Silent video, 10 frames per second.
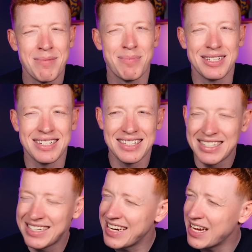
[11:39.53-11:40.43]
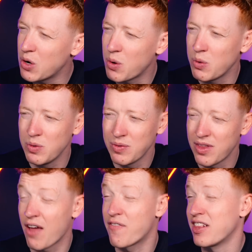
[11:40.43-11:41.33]
but still,
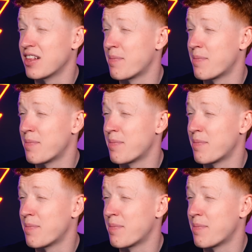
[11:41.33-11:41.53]
I think the